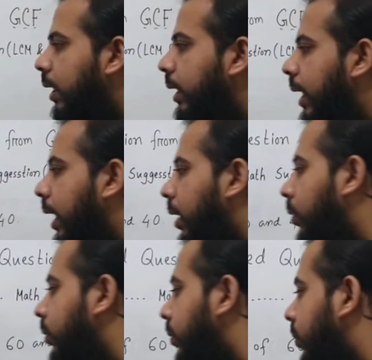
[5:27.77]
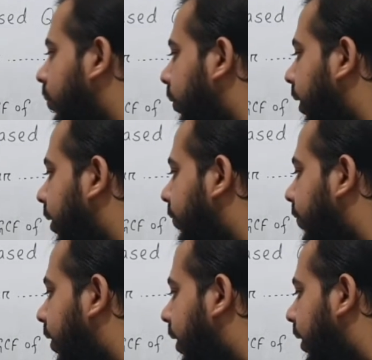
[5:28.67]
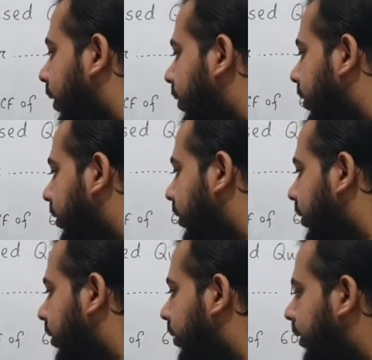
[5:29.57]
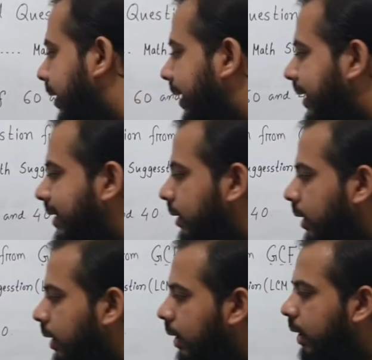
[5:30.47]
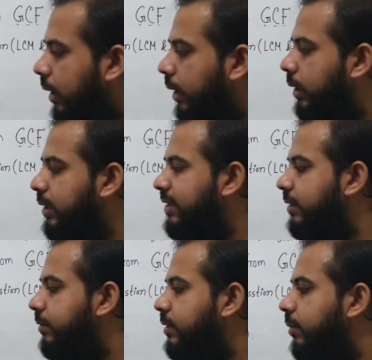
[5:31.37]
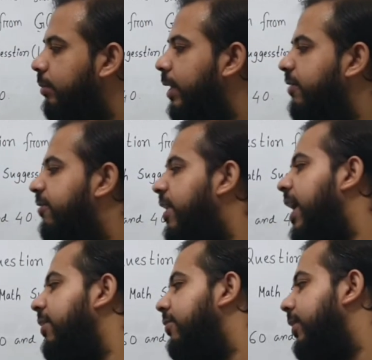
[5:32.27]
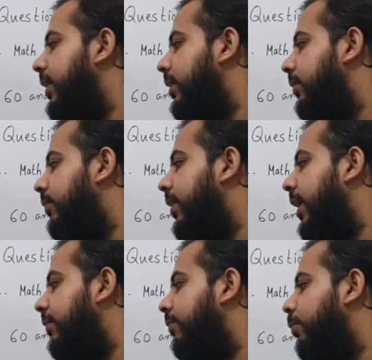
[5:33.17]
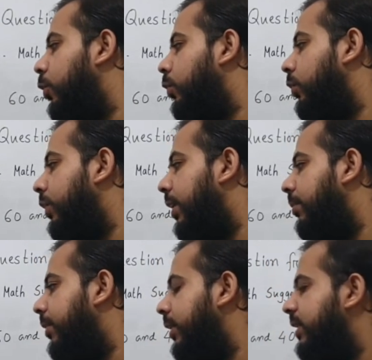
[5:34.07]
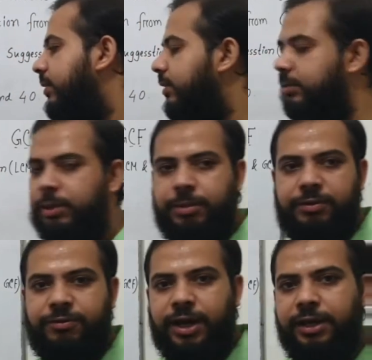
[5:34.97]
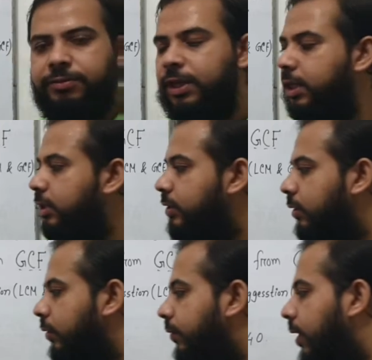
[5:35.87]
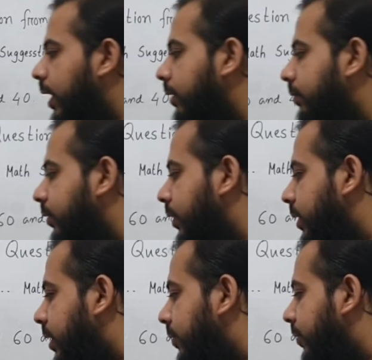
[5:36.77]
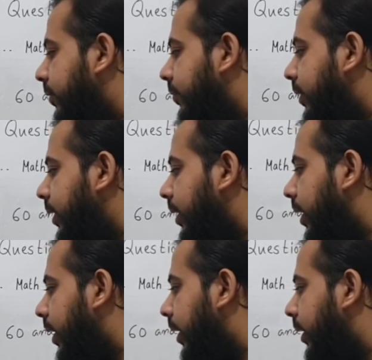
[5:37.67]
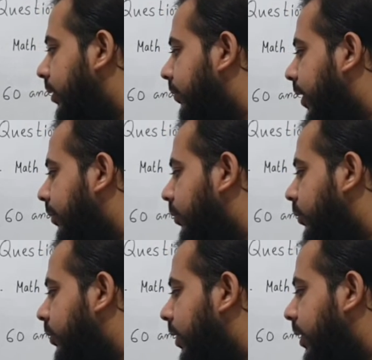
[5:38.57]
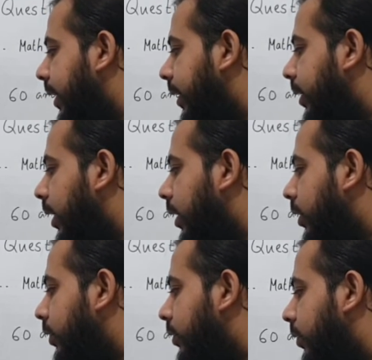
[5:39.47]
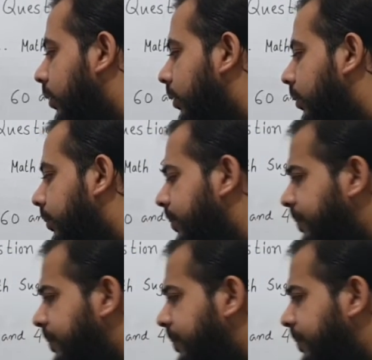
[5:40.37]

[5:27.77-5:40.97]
now we can find that it is divisible by 5 here. 5. Both number is divisible by 5. So 5 3s are 15 and 5 2s are 10. So